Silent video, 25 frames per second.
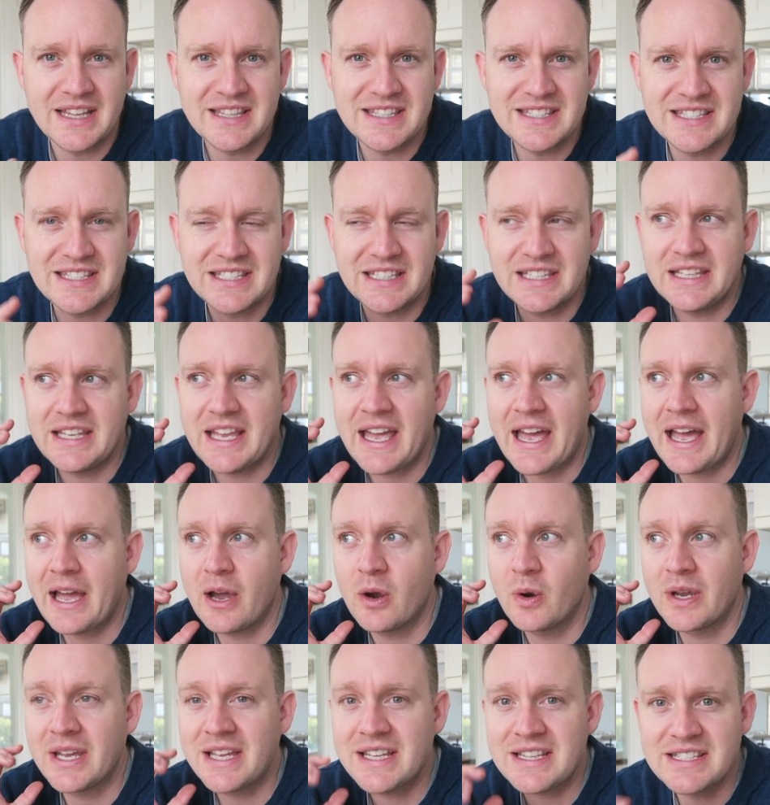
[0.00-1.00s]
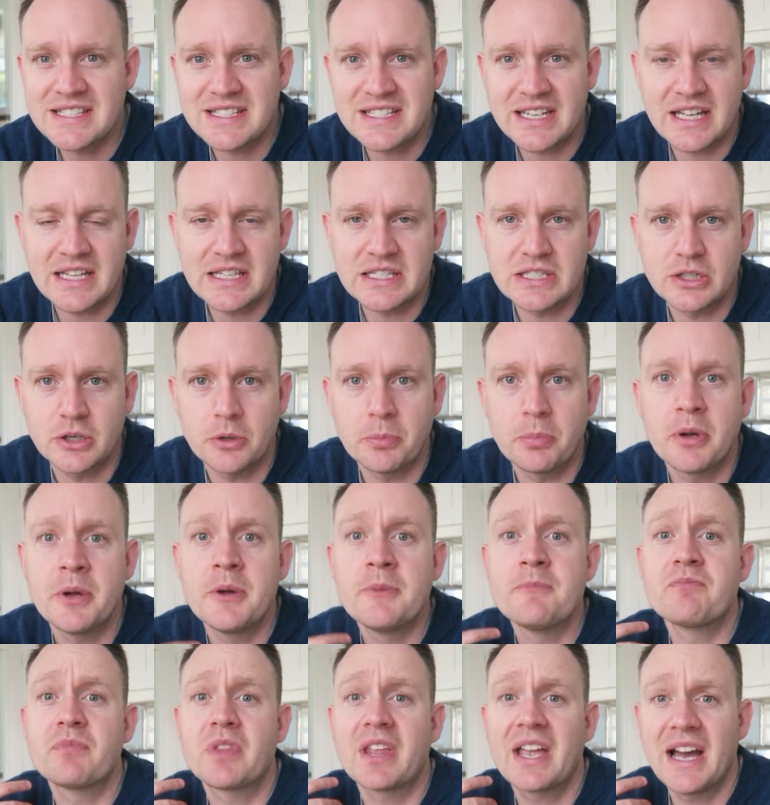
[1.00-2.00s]
and see how it stands up
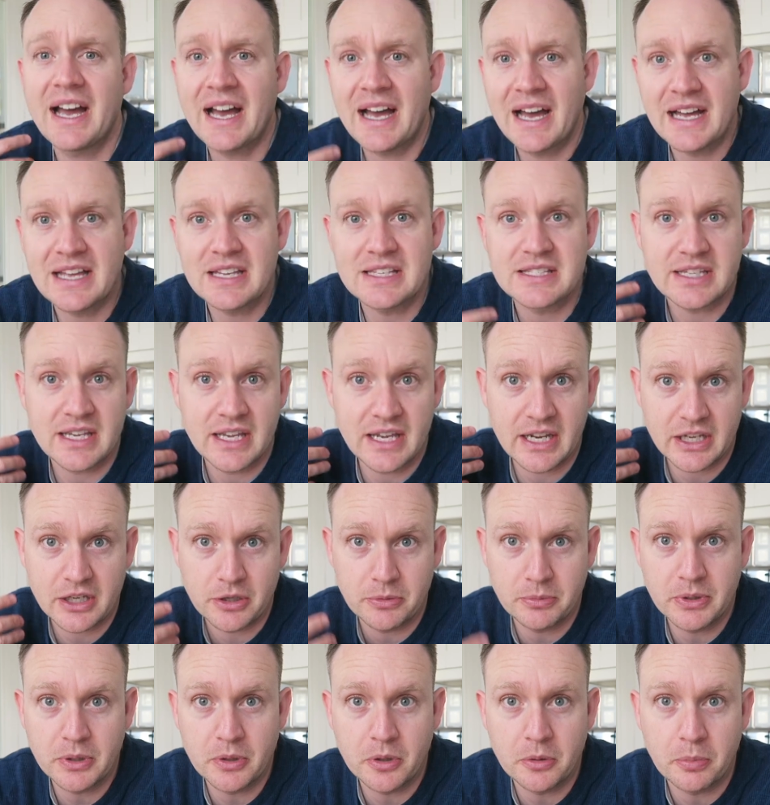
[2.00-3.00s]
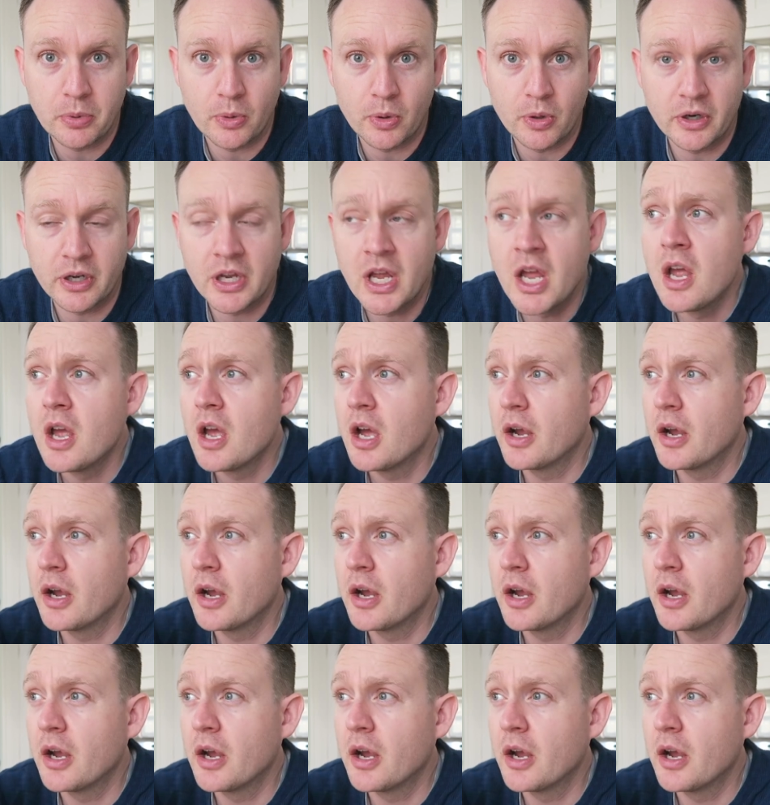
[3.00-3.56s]
as a commuter board.